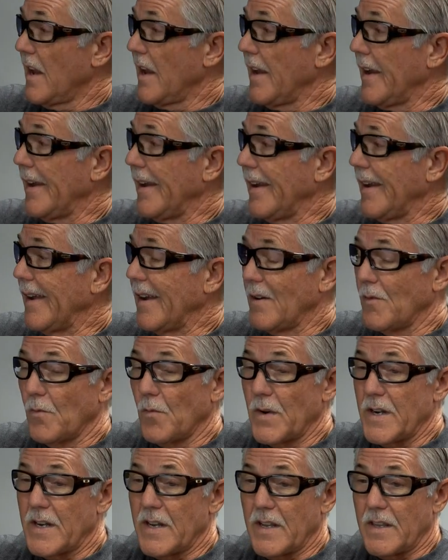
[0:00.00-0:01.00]
And
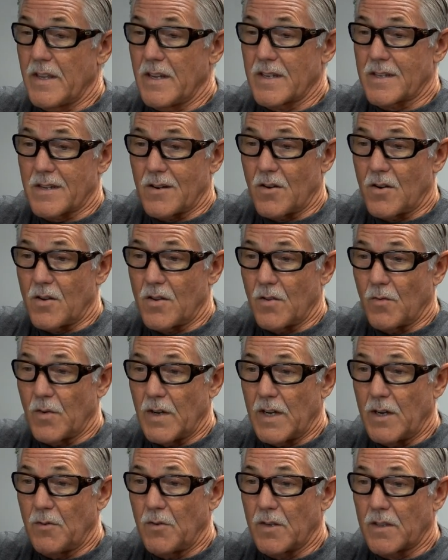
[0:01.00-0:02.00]
we did this all the
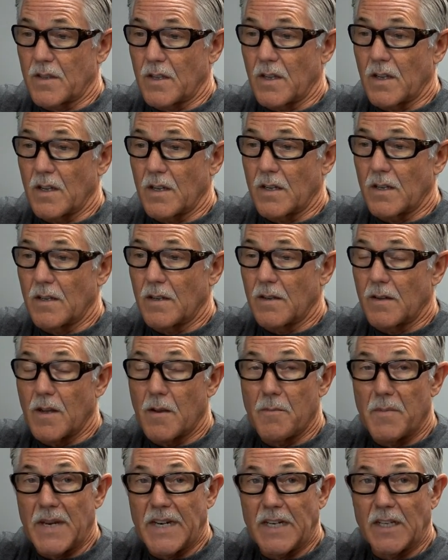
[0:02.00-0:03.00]
way with
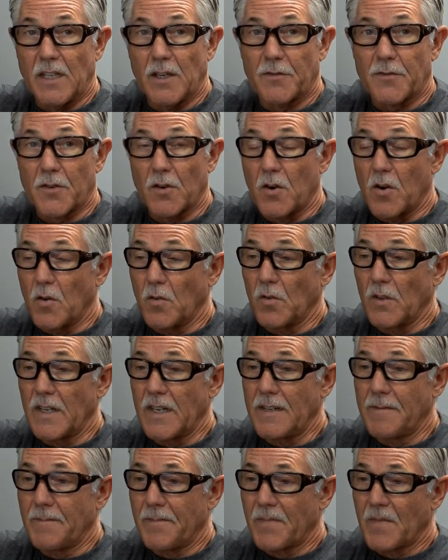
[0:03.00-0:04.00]
a mini lifter
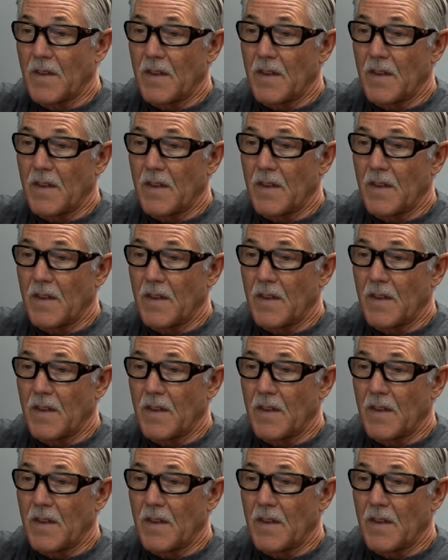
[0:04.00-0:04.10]
only